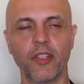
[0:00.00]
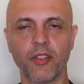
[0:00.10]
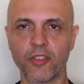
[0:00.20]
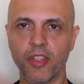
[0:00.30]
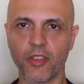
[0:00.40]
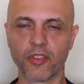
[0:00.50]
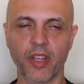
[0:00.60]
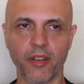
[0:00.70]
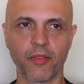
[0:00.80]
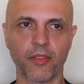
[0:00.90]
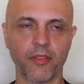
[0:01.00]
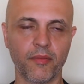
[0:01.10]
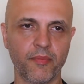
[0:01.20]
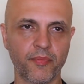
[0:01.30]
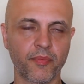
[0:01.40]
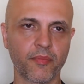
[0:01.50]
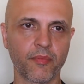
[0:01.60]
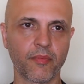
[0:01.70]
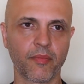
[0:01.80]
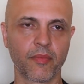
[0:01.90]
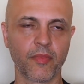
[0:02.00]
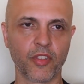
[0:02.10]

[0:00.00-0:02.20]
to the other side of the